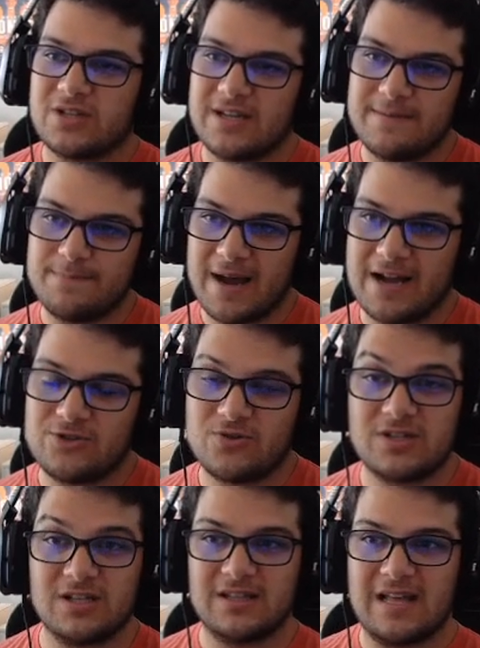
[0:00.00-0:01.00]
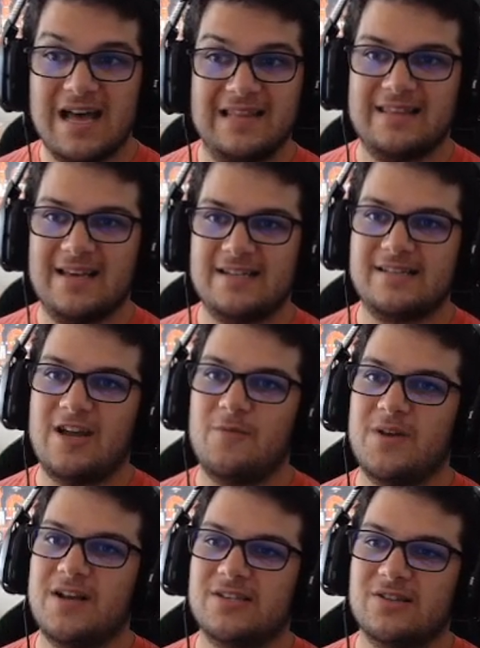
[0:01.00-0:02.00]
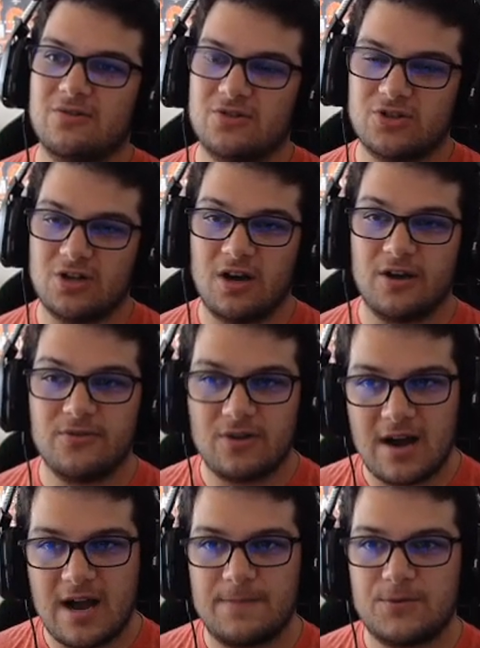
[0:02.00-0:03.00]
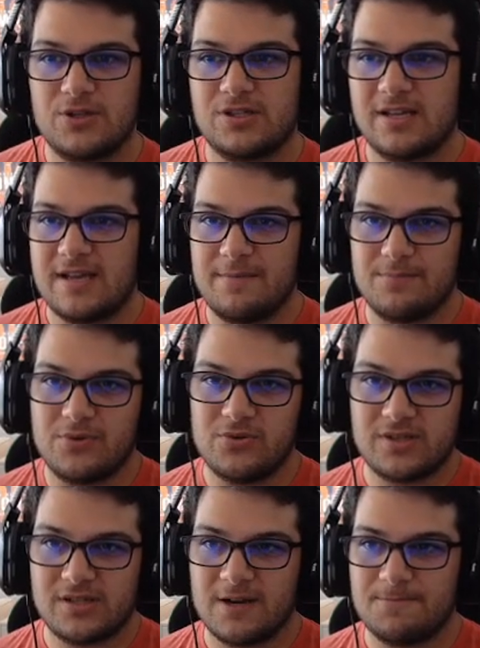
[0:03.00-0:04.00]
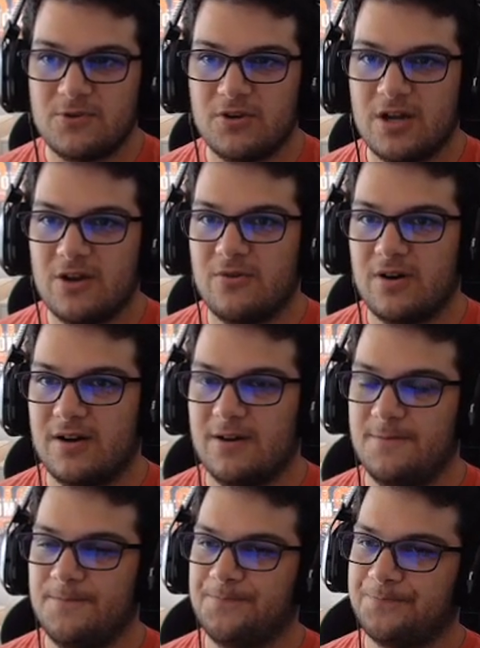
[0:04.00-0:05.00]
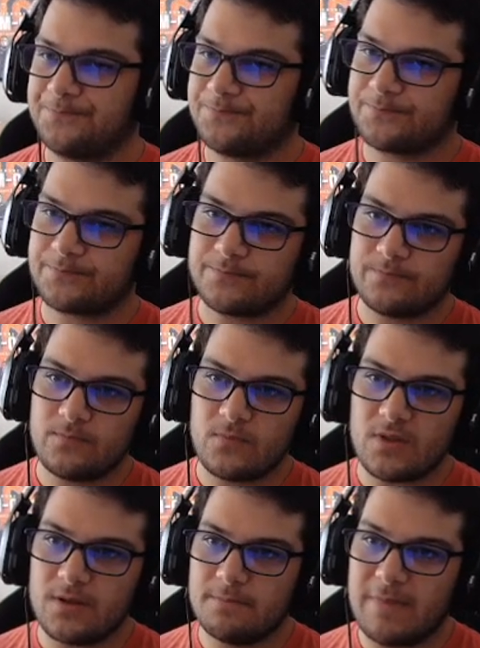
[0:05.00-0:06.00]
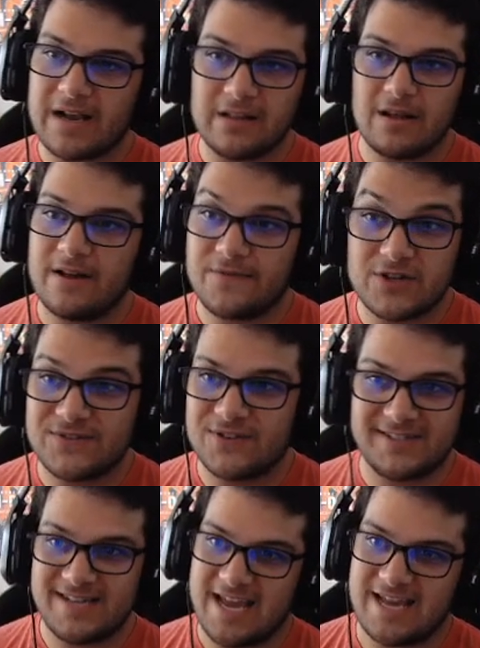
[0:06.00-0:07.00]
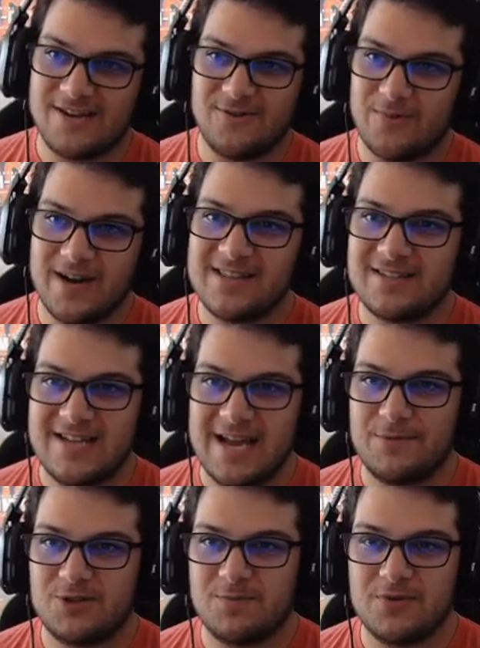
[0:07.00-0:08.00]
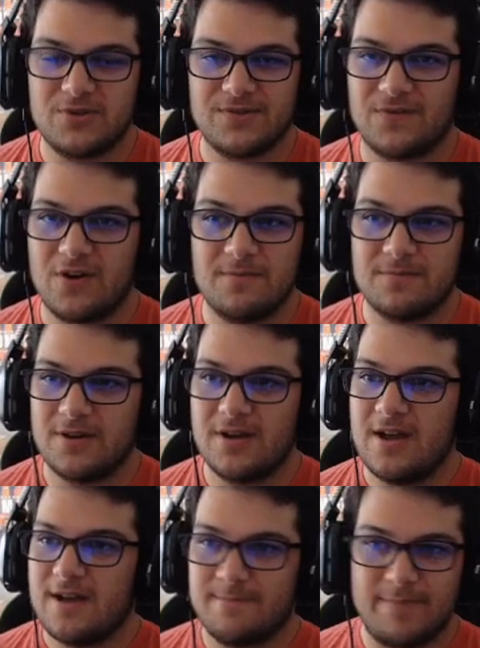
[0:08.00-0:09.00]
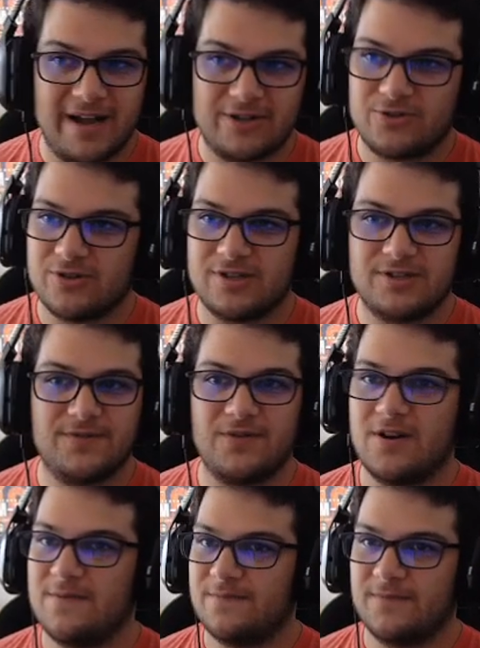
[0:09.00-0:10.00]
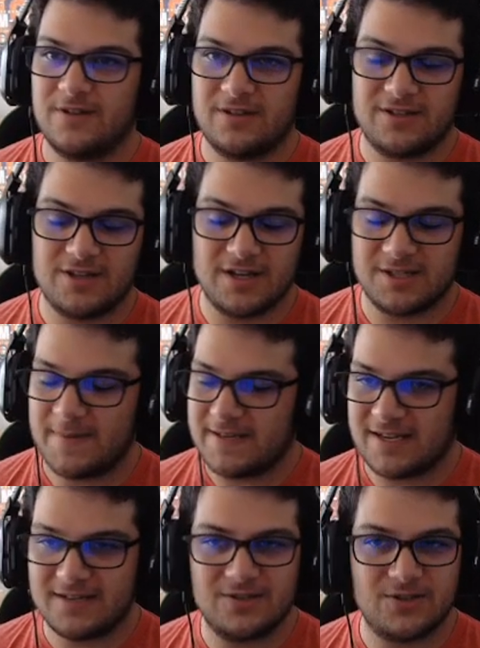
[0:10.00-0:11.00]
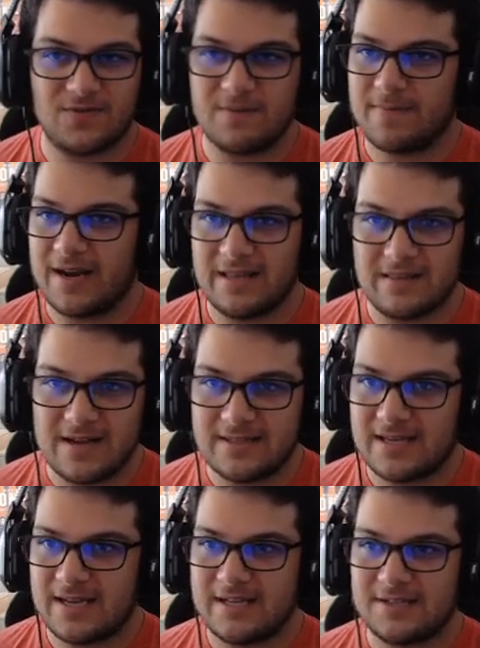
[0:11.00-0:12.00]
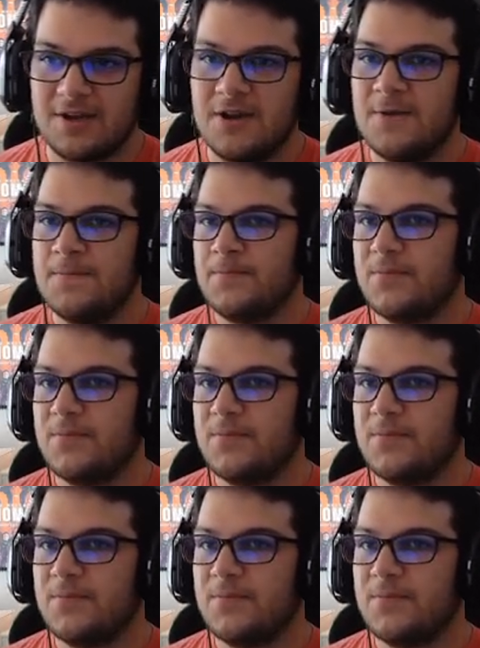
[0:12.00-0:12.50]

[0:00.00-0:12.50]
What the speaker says: You're seeing Batras a lot less now because there are just other options to get boosts up, you know. Megalon, first of all, is taking away the damage boost from Batras, from Space Godzillas, from Biolantes.